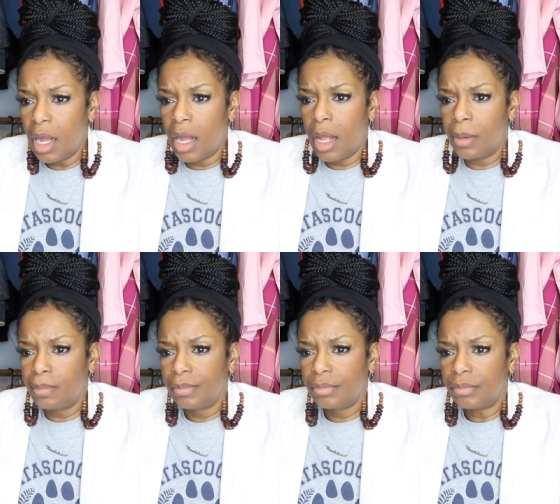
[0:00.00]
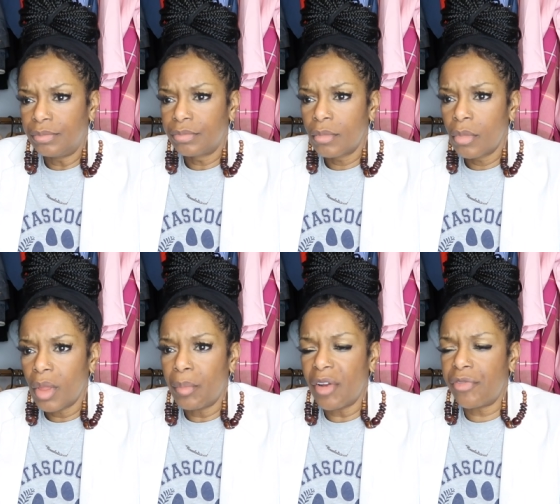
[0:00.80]
Um,
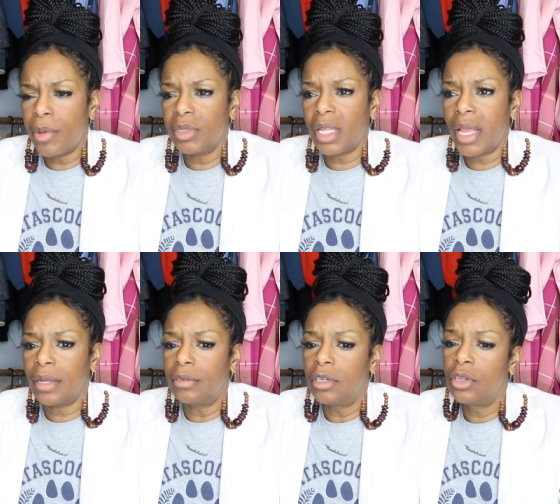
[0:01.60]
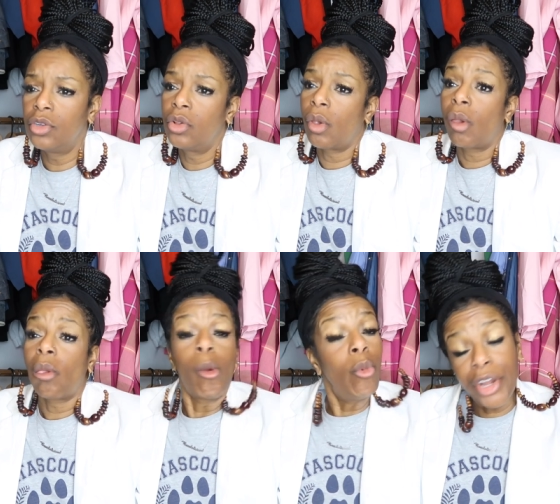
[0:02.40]
my friend was like,
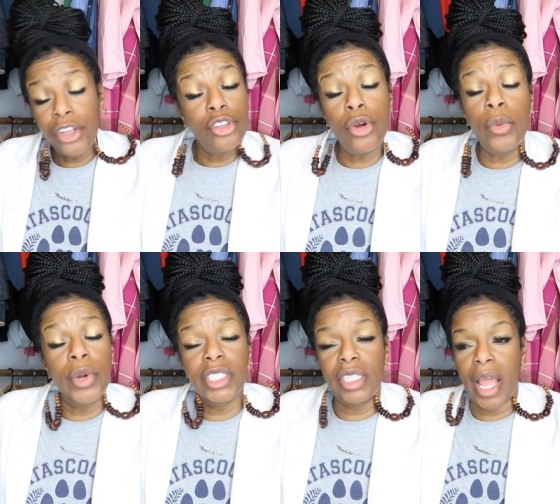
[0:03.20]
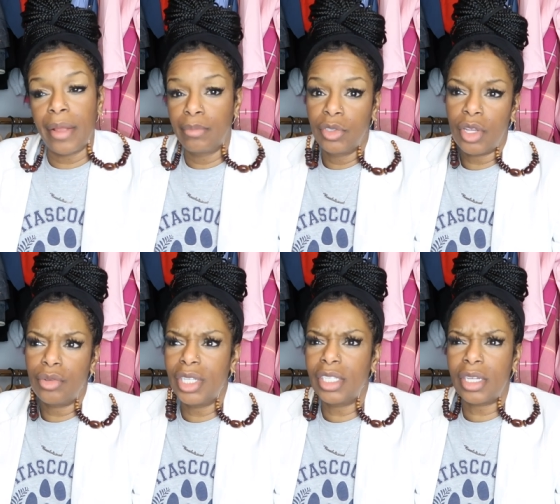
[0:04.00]
what are you doing Wednesday?
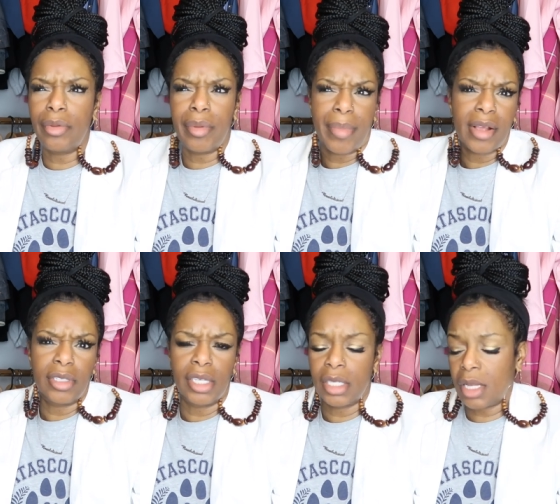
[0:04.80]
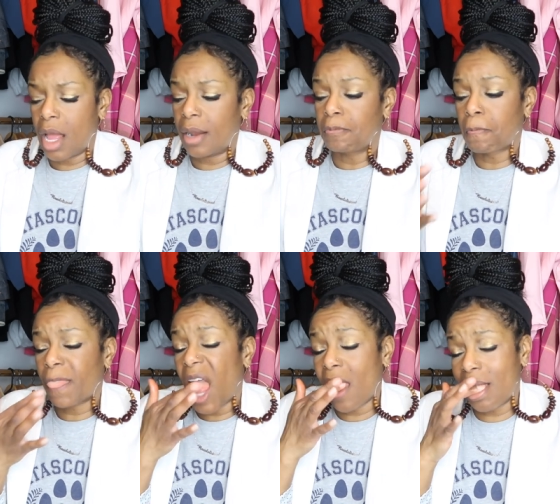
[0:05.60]
So this could have been about 6 o'clock.
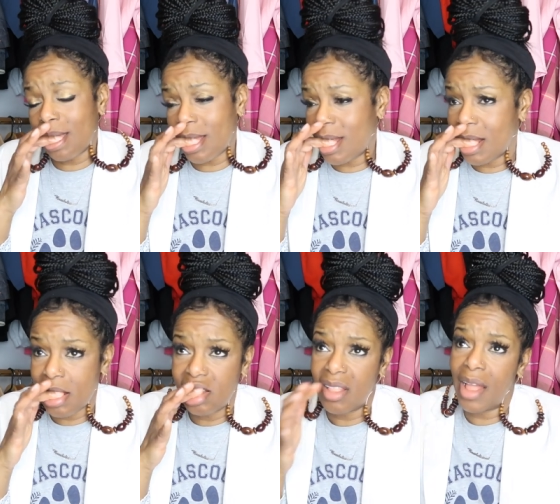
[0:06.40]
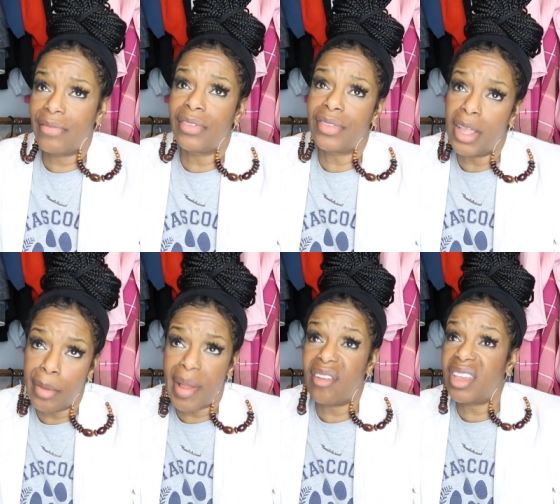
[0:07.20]
I was like, I have to think
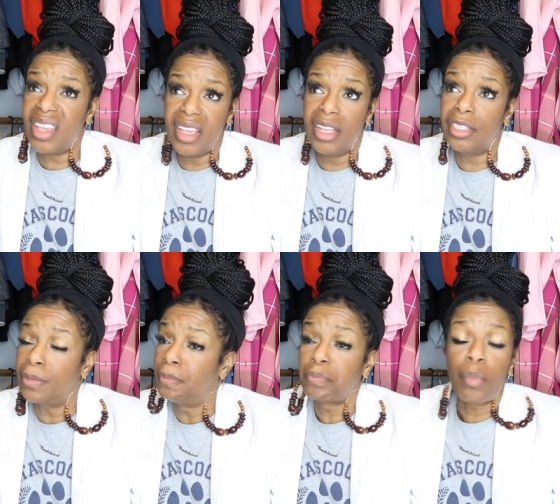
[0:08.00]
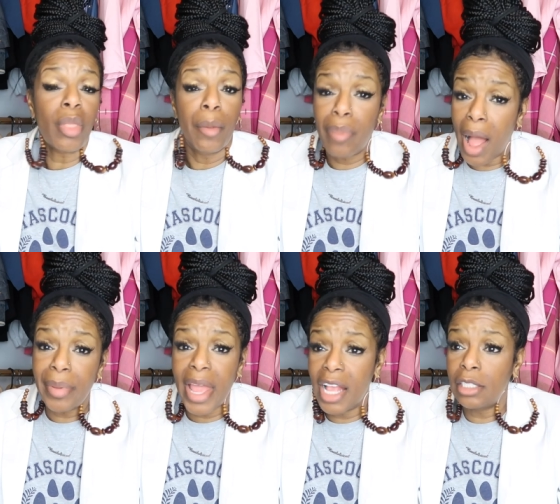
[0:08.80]
about kids
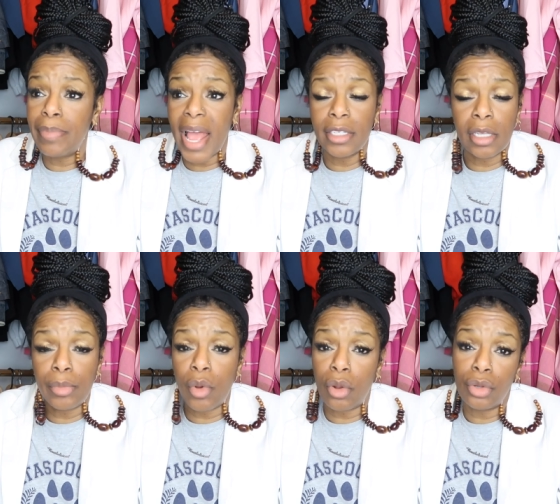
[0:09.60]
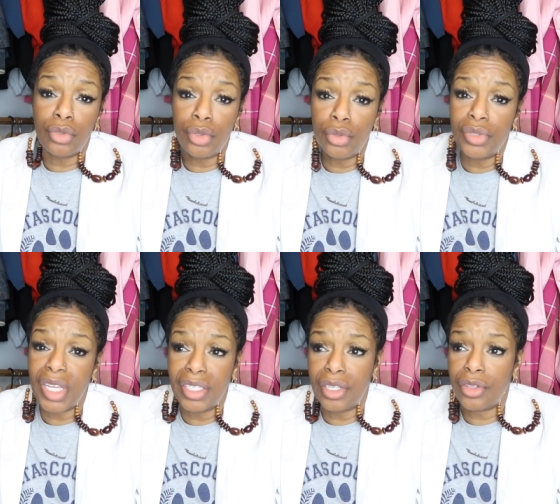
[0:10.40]
Bobby has basketball on
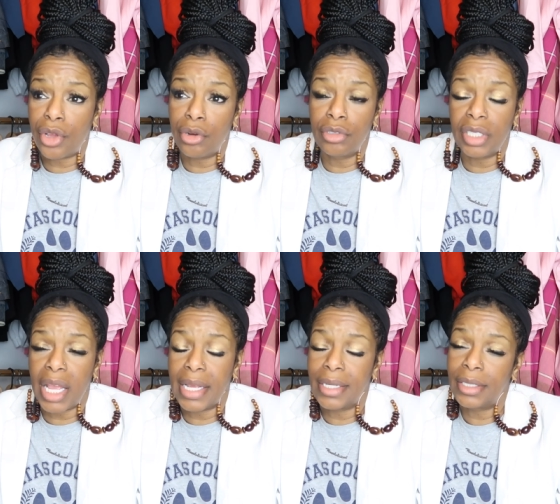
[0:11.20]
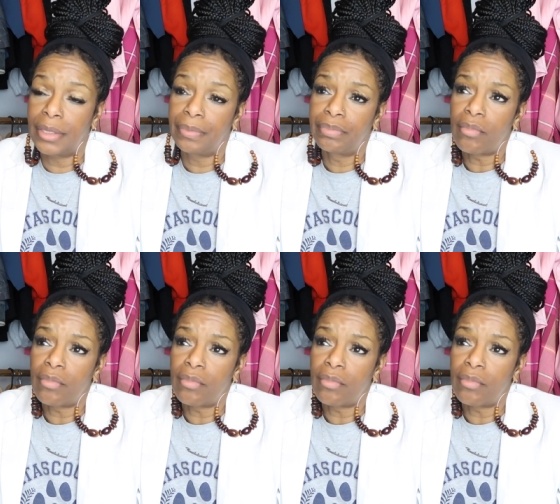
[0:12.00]
Tuesdays and Thursdays.